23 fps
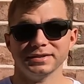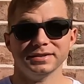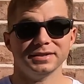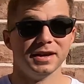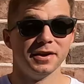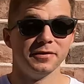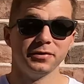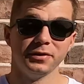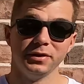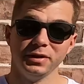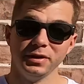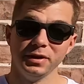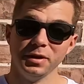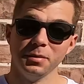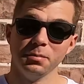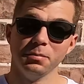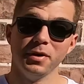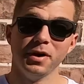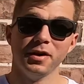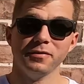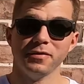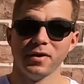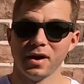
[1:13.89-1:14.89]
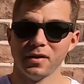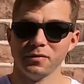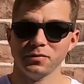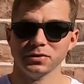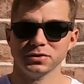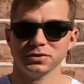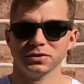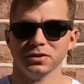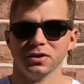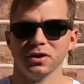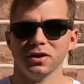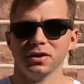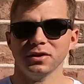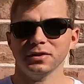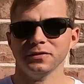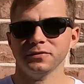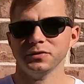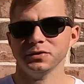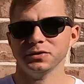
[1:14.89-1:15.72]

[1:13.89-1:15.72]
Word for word: definitely above average lawn if